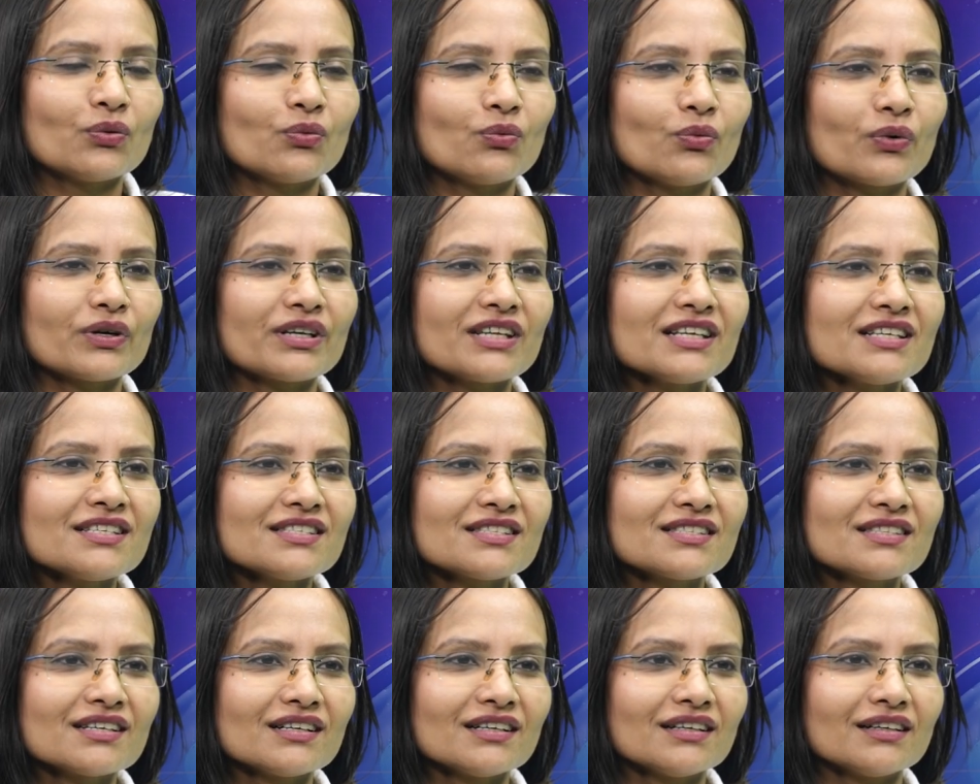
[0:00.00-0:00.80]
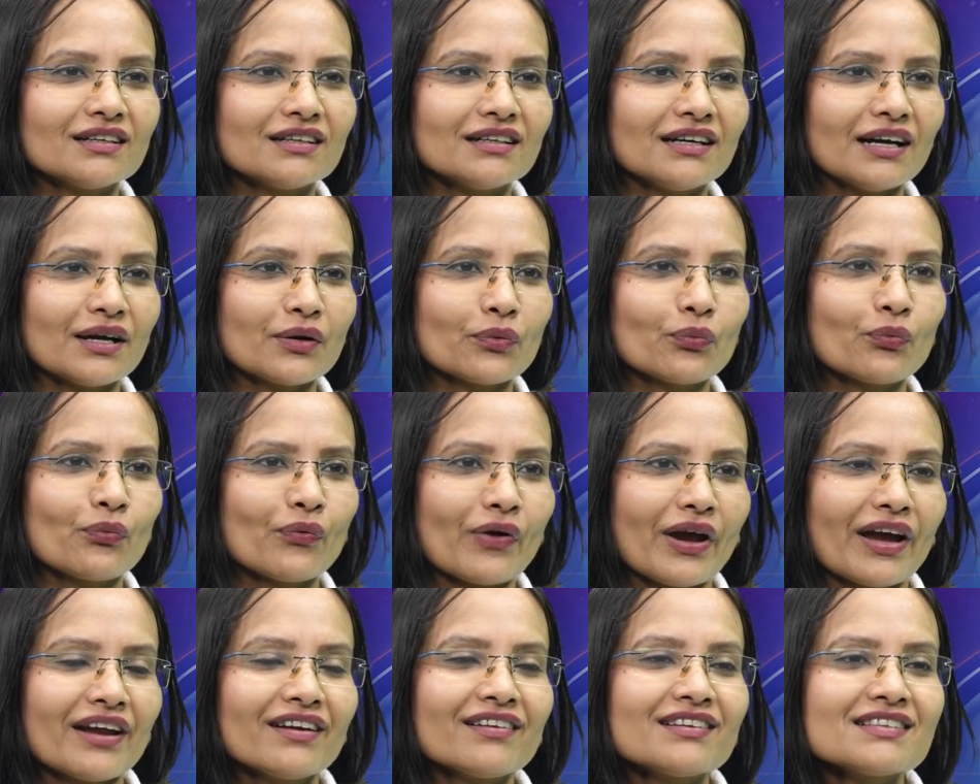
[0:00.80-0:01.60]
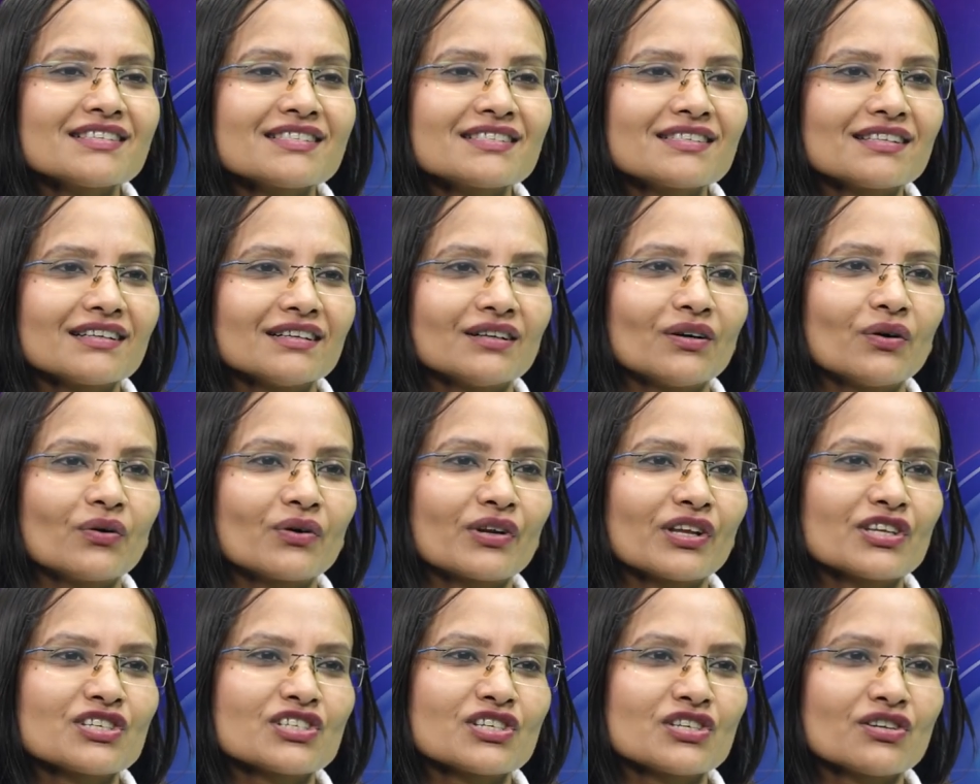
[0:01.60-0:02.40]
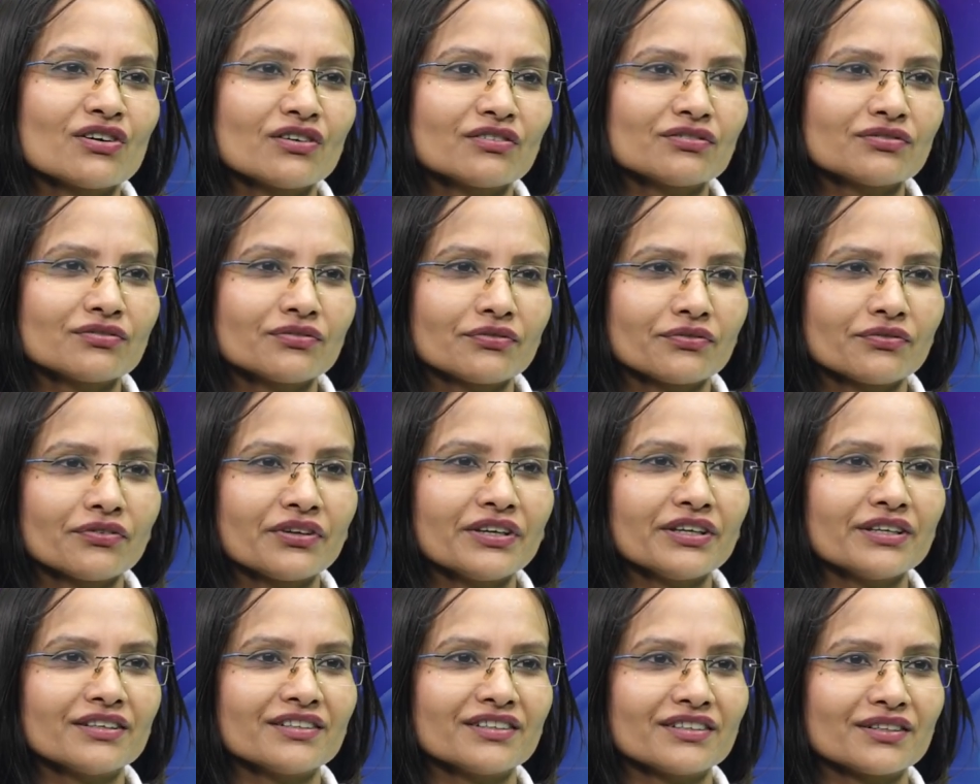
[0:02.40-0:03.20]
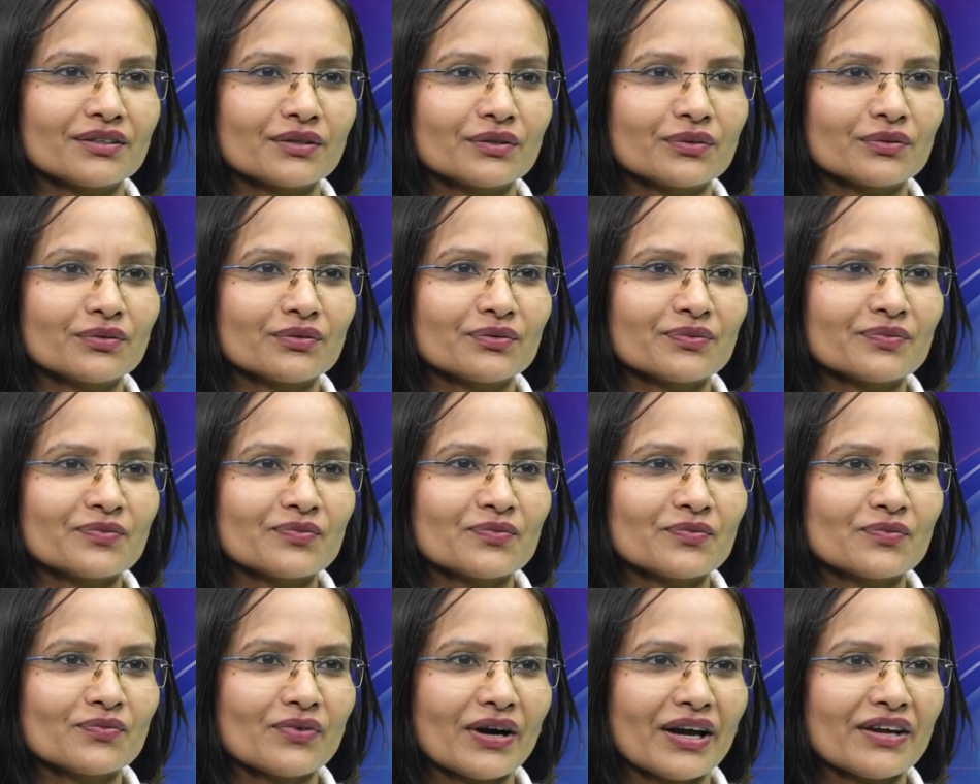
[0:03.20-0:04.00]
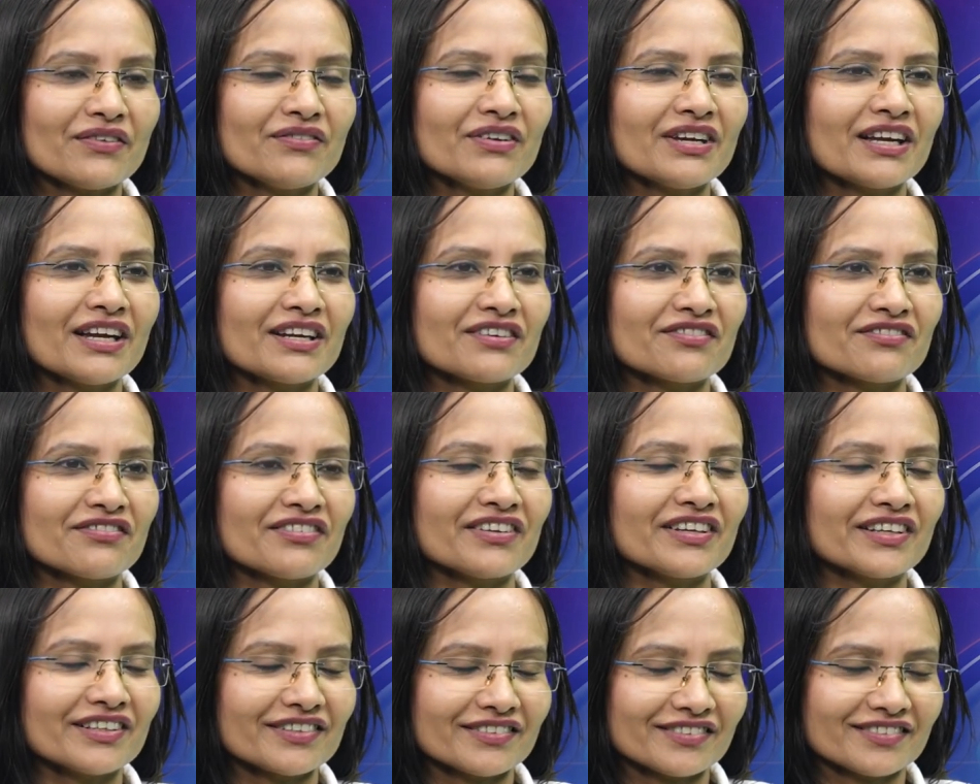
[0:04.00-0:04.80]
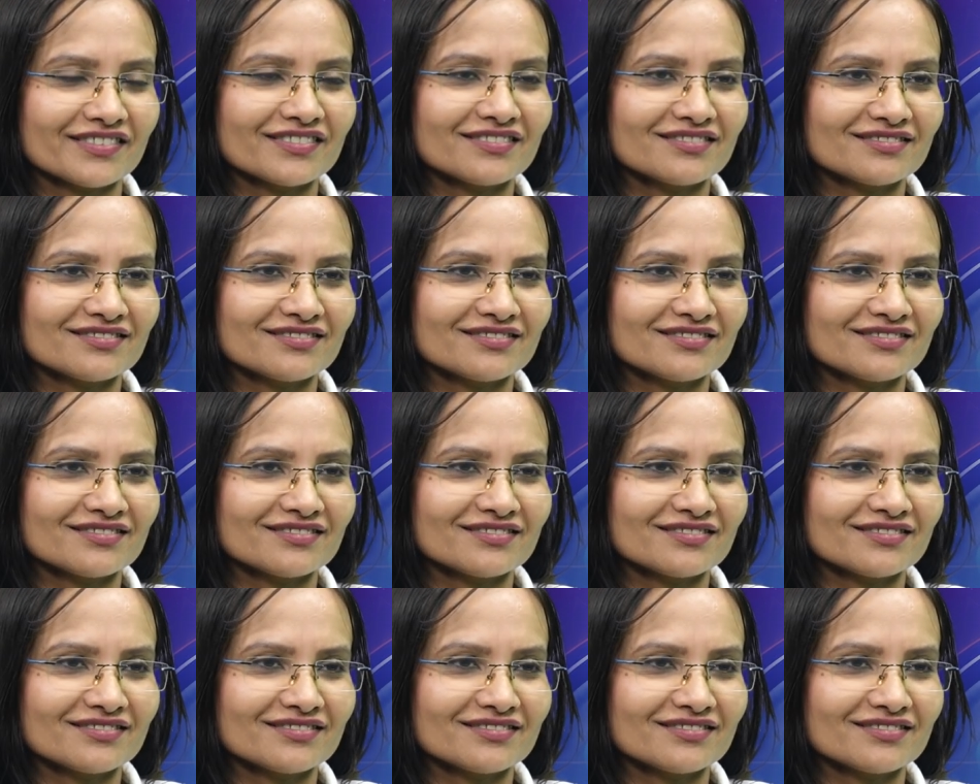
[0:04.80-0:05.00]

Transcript: what is the and where is the origin of fear? Why we get fear?